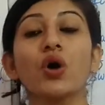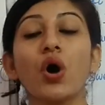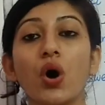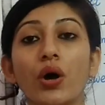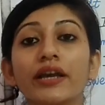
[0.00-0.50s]

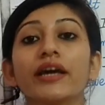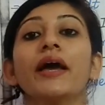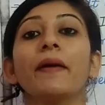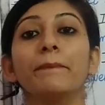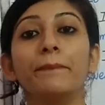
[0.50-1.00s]
called
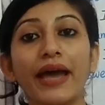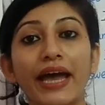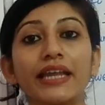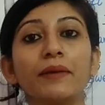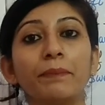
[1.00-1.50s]

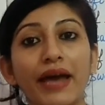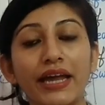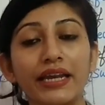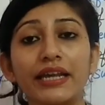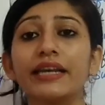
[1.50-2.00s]

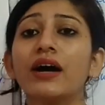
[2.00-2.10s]
beriberi.